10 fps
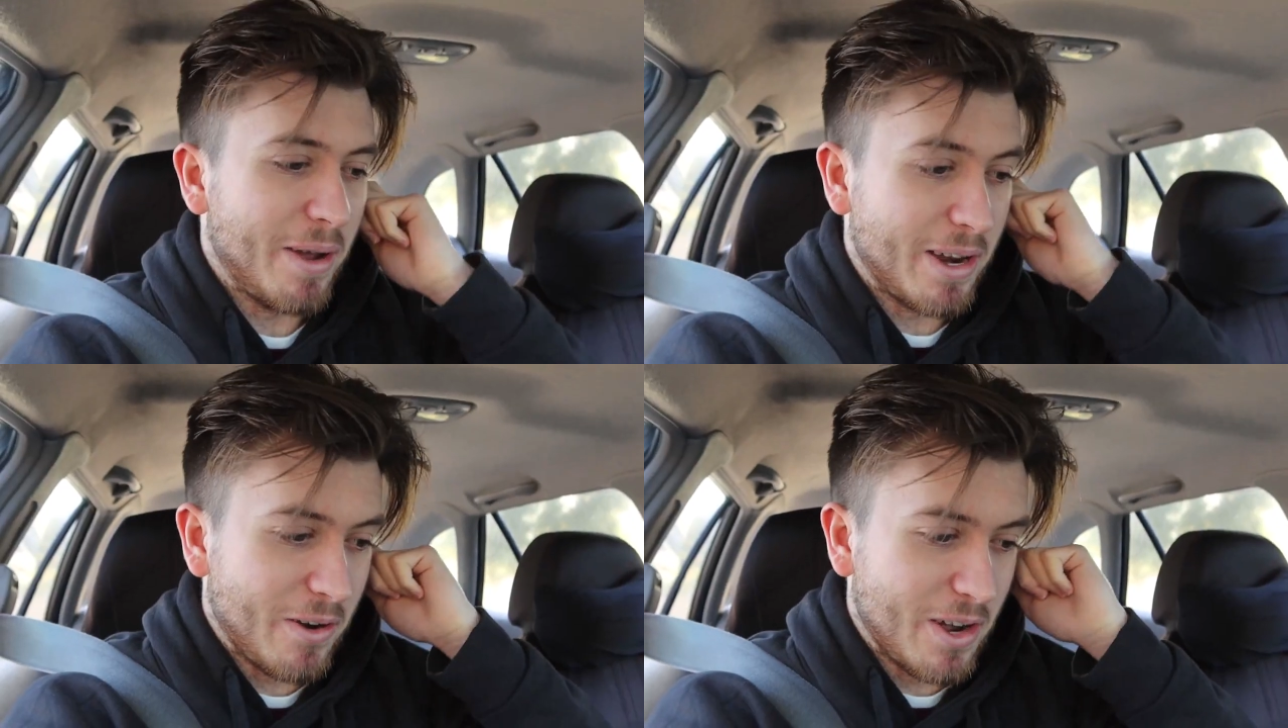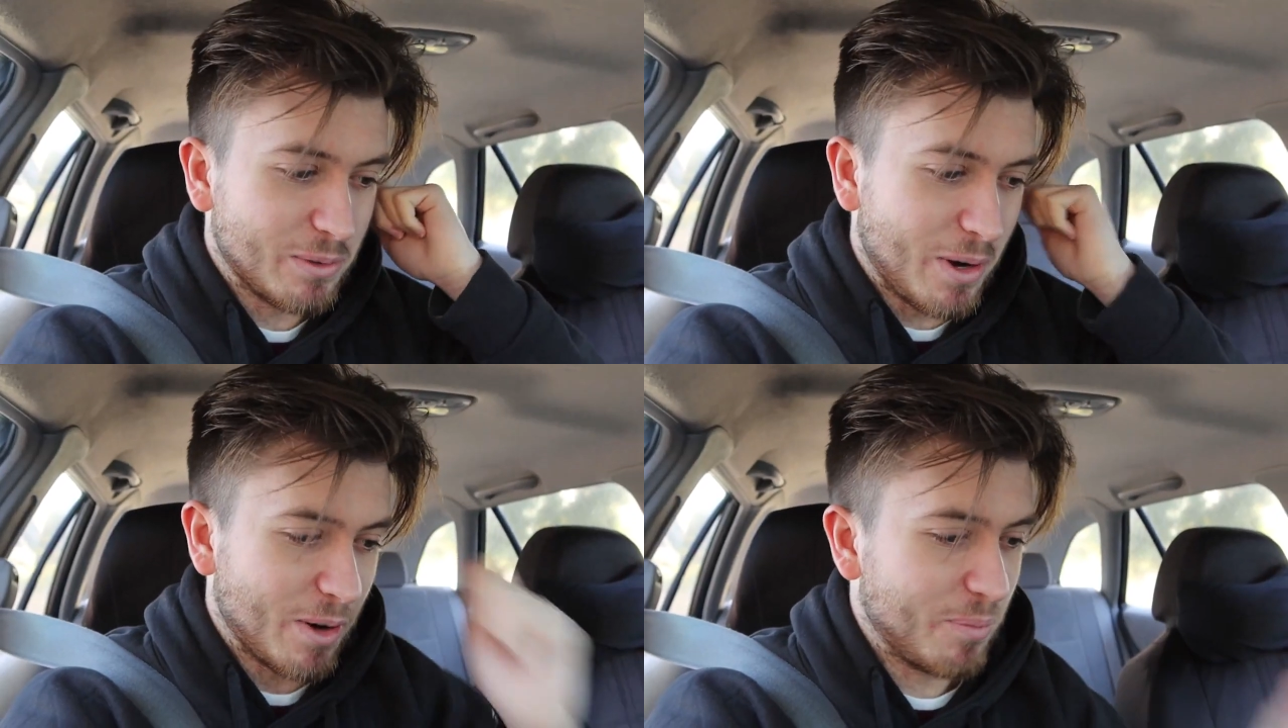Anyway
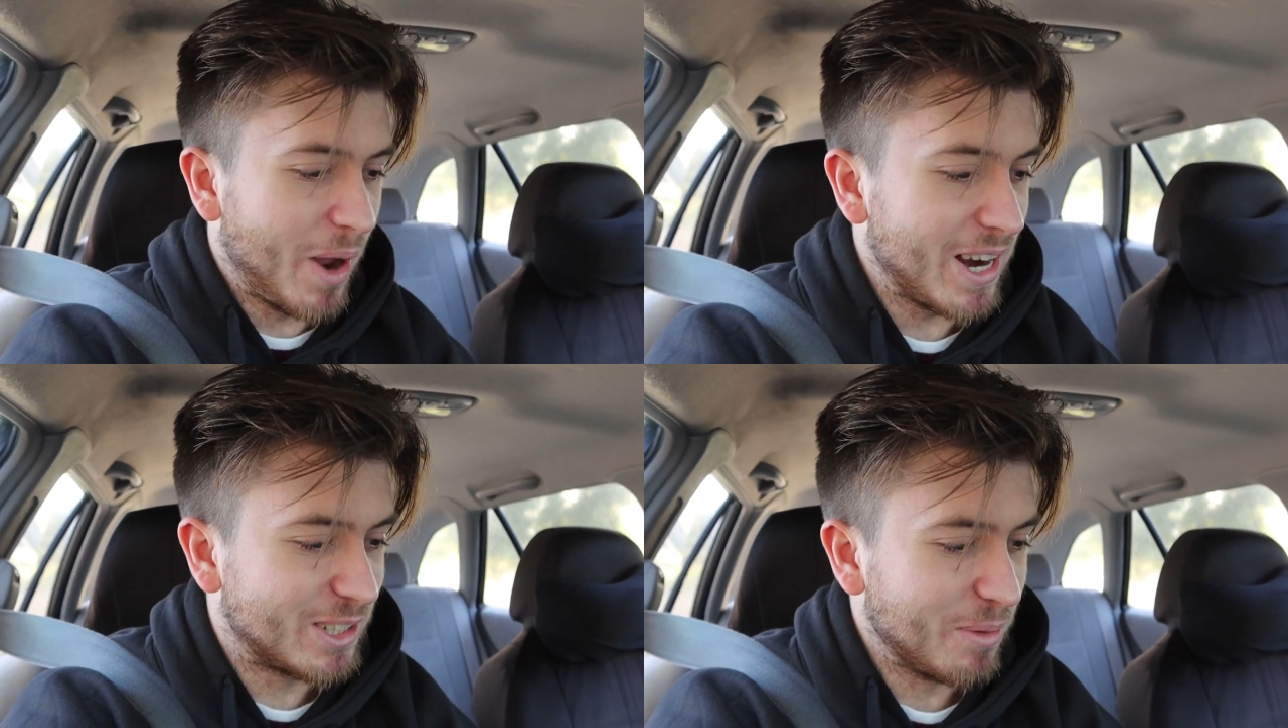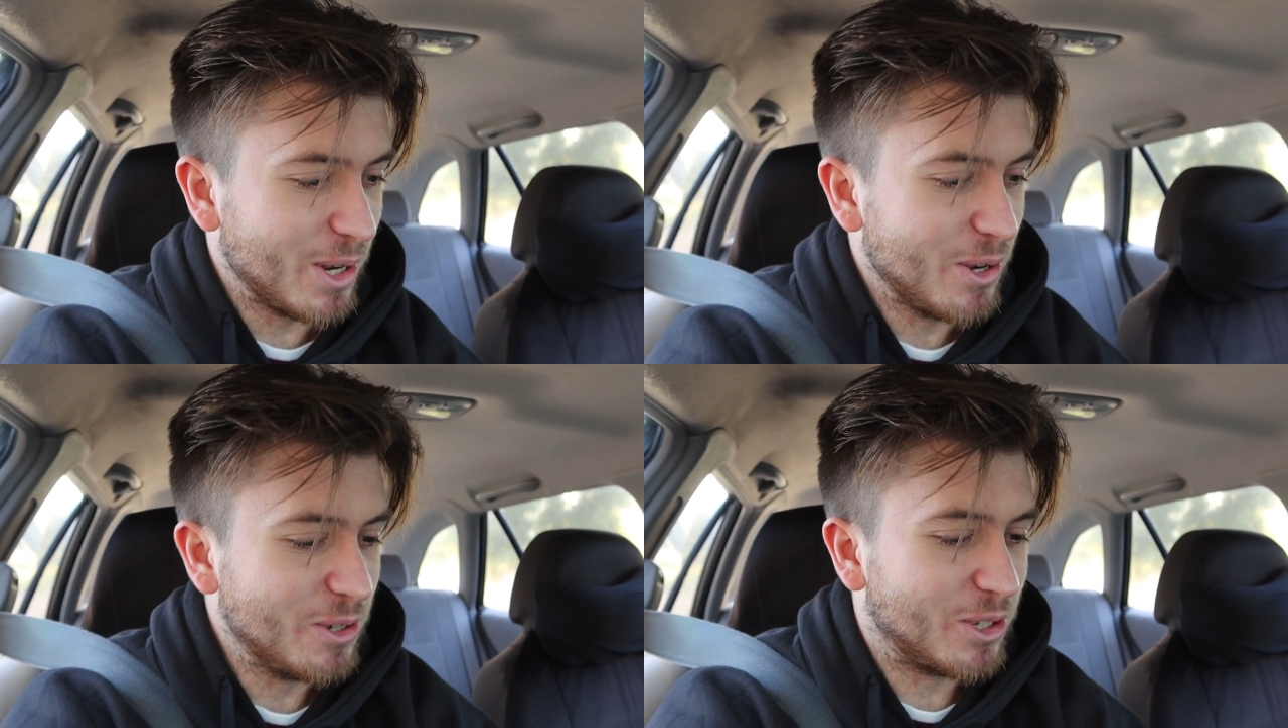guys, welcome back to
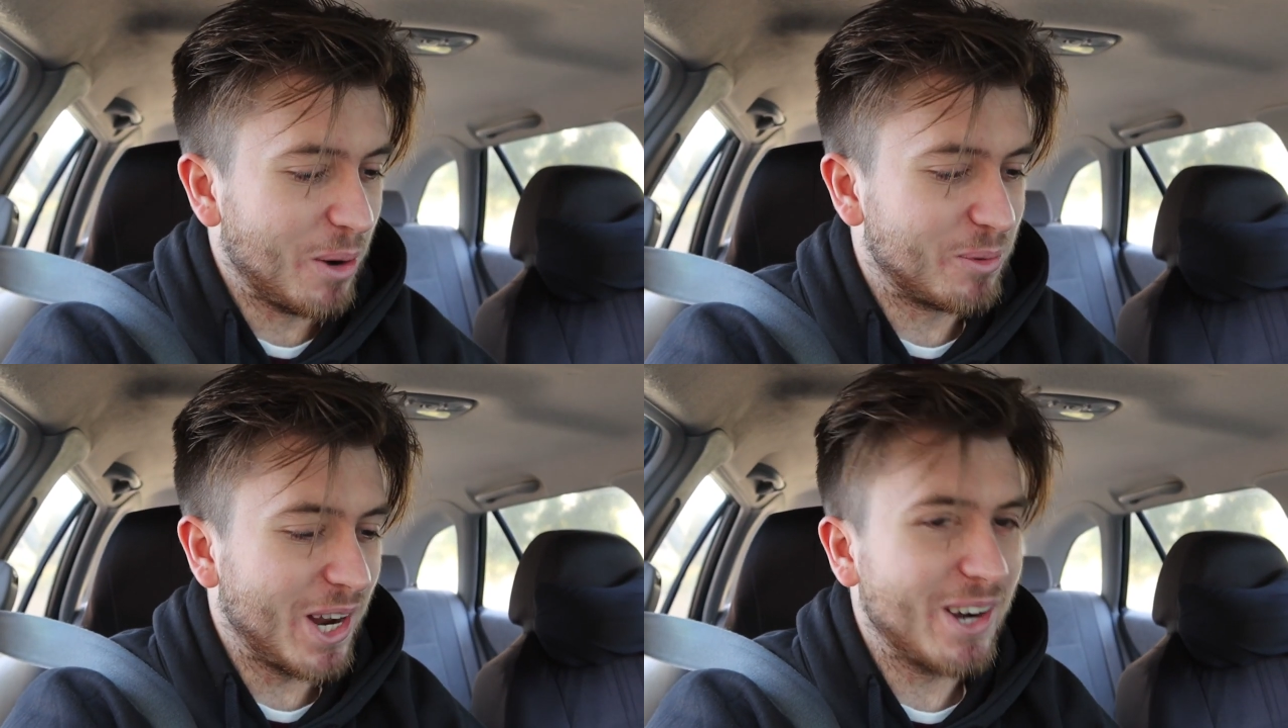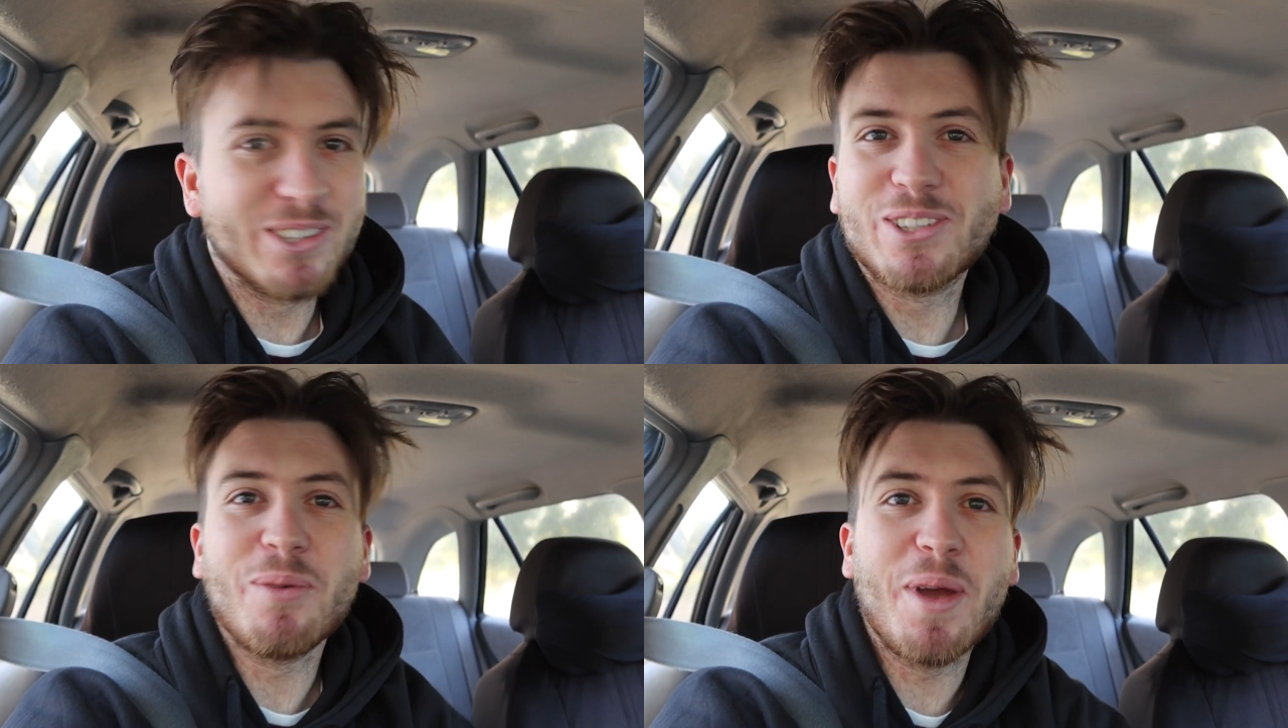my YouTube
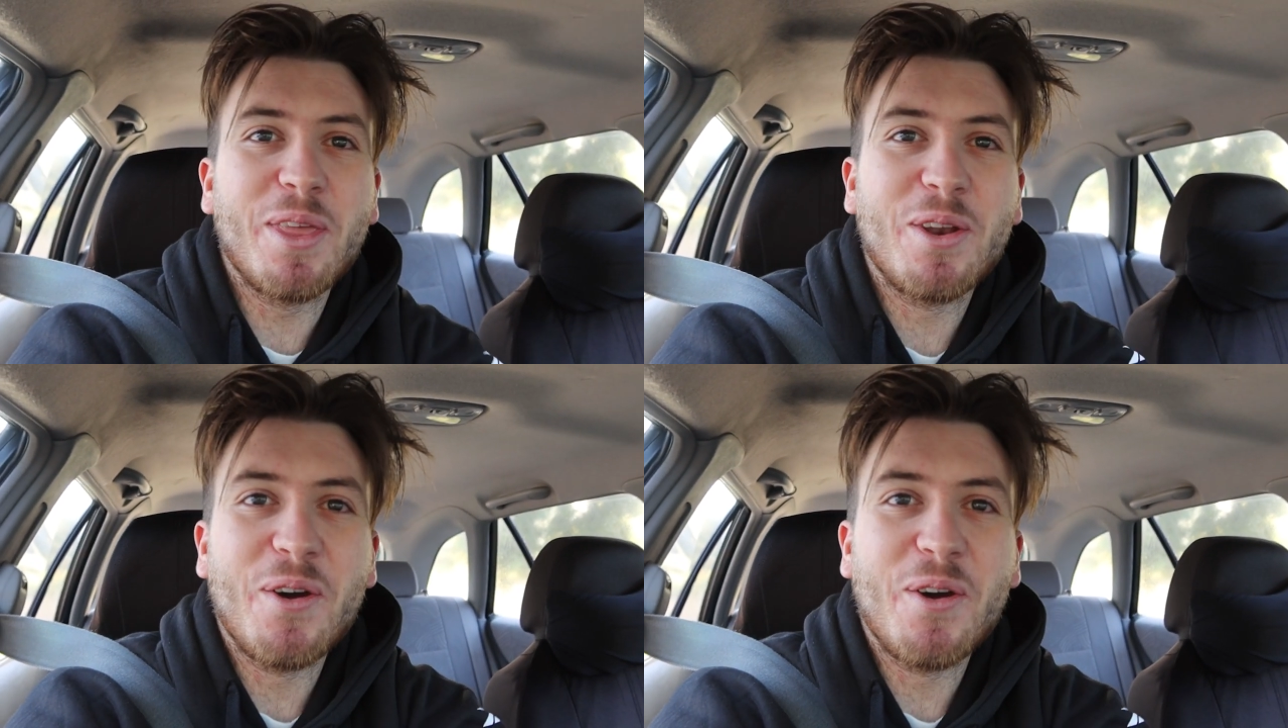channel. Sorry about the